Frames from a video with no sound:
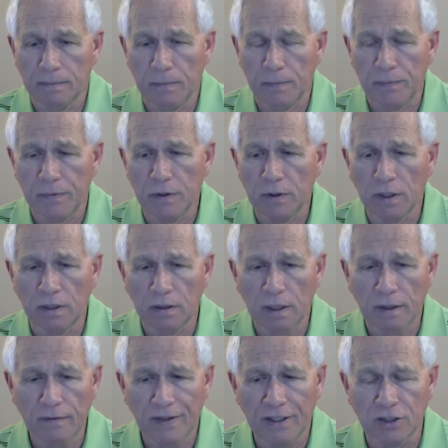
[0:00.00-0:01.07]

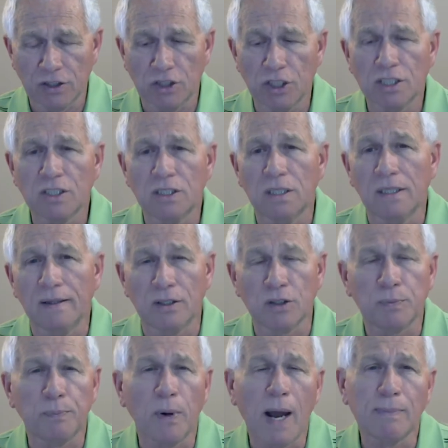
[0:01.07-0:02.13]
there's
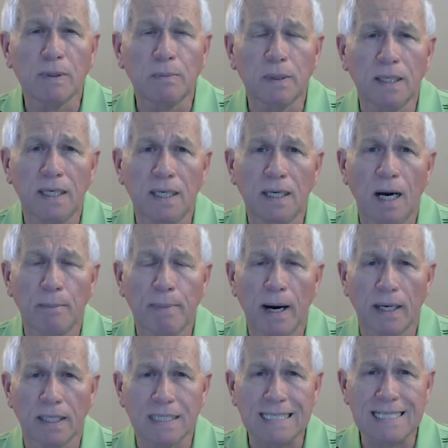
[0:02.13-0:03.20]
probably
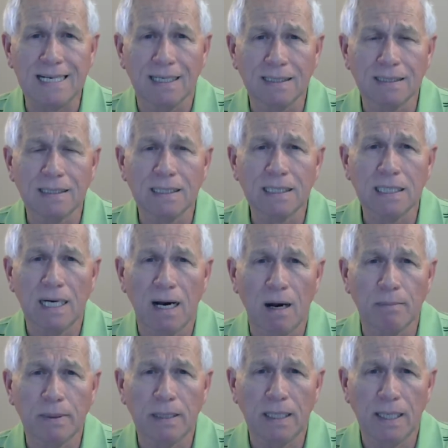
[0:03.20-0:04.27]
about a dozen
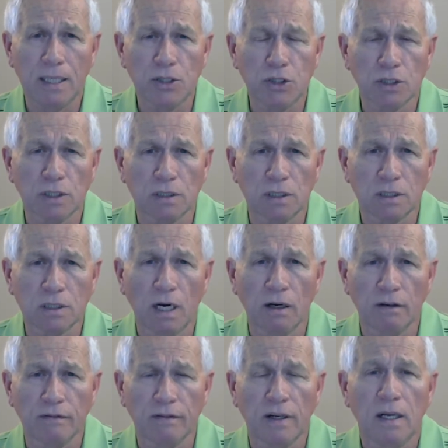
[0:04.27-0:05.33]
combinations
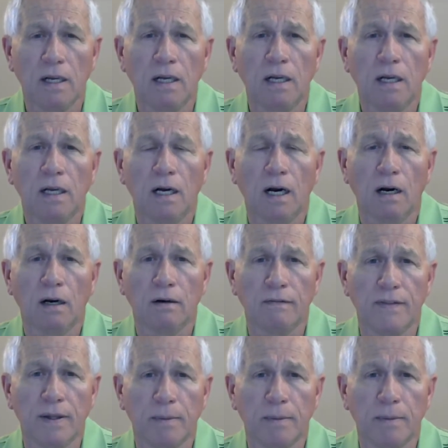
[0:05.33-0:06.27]
of the